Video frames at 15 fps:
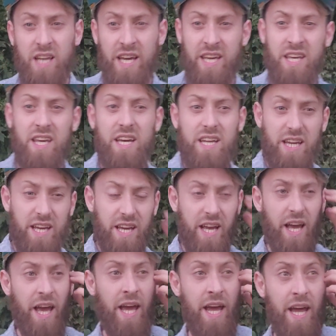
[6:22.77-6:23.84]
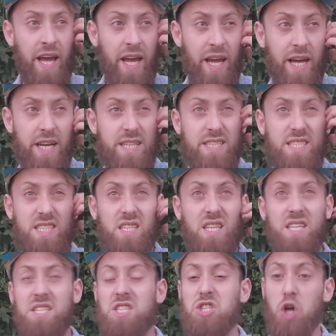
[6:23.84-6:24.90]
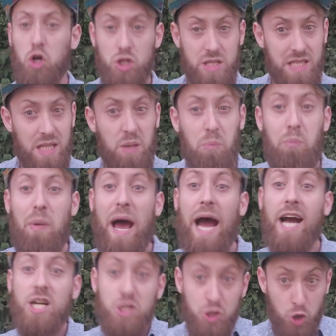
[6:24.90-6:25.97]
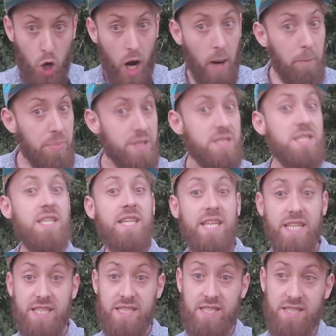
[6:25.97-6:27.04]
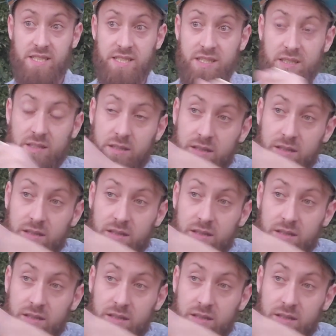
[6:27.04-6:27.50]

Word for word: like getting a sea salty backdrop to this.